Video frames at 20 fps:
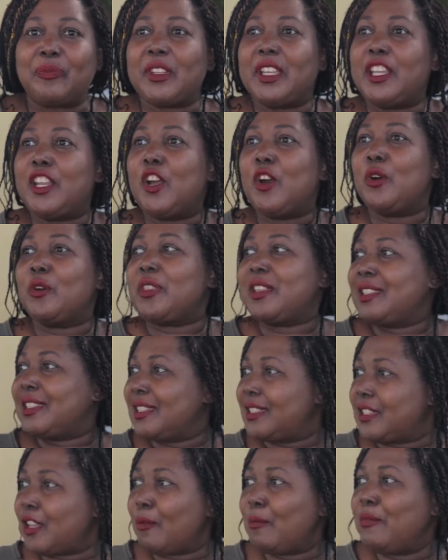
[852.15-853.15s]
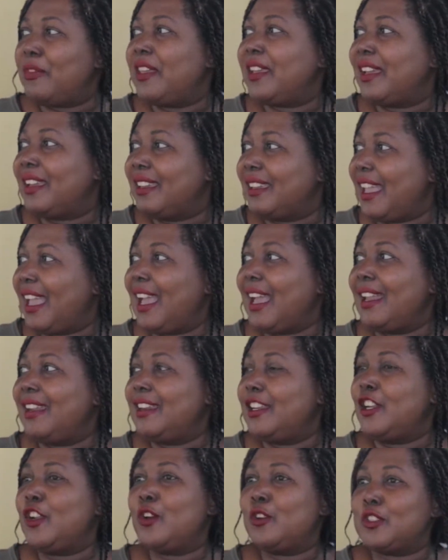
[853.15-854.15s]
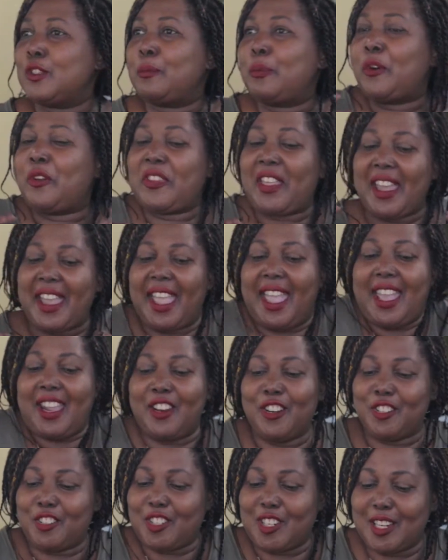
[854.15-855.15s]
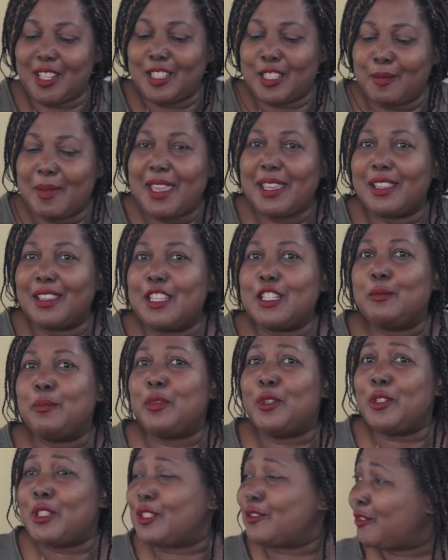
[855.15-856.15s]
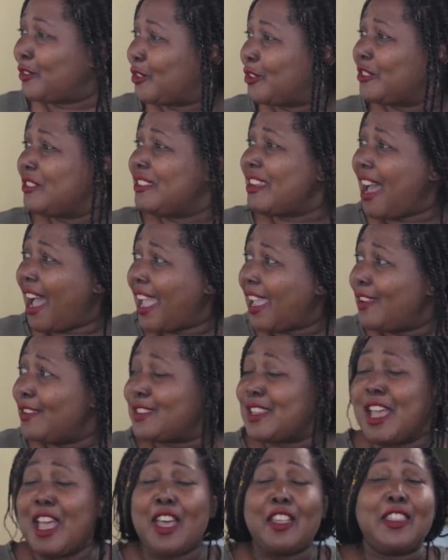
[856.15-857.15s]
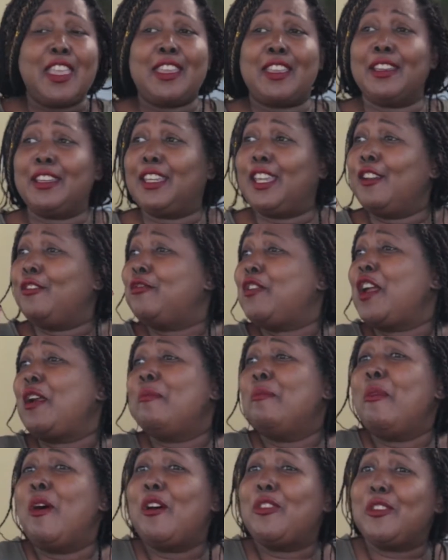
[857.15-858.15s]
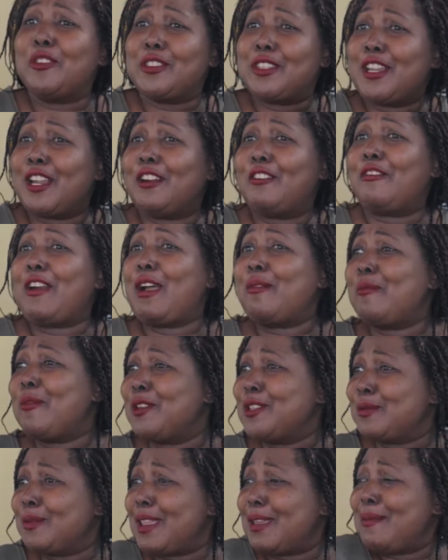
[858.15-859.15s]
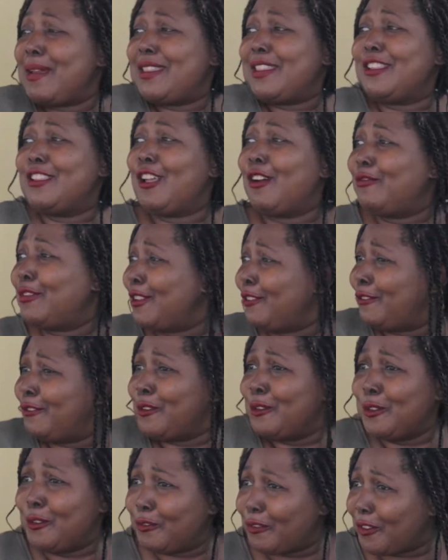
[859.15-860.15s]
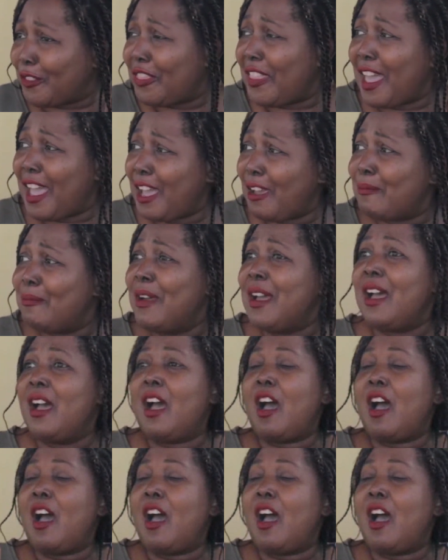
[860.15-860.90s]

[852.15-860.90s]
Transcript: this is something, again, to put that energy into making these beautiful knives. They could gift their mothers and their grandmothers when they make the lovely food for them.